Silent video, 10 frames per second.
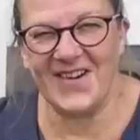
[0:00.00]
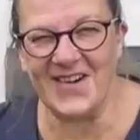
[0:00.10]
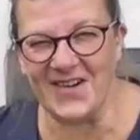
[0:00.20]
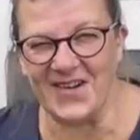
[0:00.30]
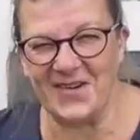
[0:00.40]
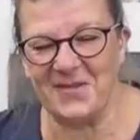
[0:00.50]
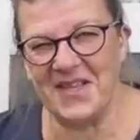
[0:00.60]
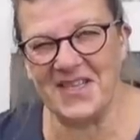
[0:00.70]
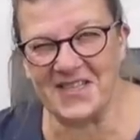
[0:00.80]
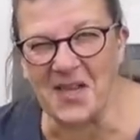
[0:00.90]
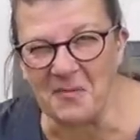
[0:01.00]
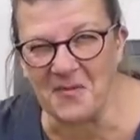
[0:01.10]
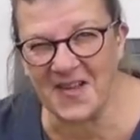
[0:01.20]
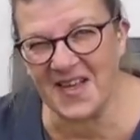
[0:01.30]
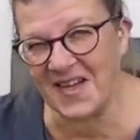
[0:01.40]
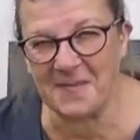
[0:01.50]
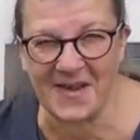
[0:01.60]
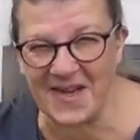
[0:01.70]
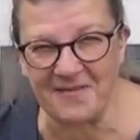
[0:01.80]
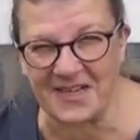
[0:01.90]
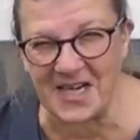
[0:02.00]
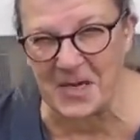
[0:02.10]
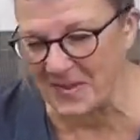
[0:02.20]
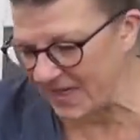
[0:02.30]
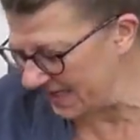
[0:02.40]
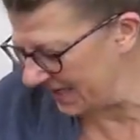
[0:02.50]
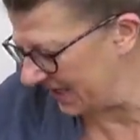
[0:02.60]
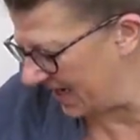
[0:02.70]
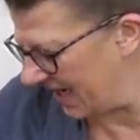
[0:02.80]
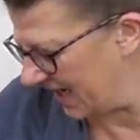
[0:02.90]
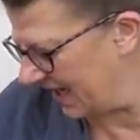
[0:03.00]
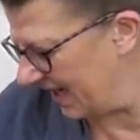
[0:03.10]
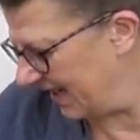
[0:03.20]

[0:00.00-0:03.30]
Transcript: Oh, well, this is comfy. I may never get up again today.